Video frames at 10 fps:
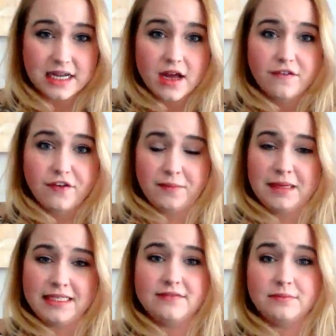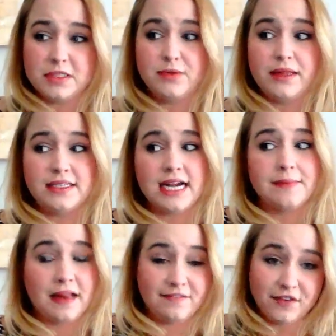for me between the time
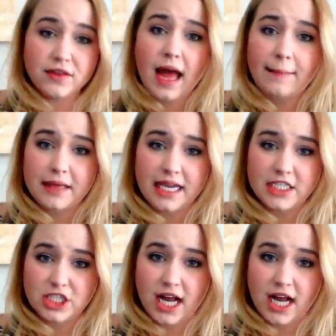that I filled the application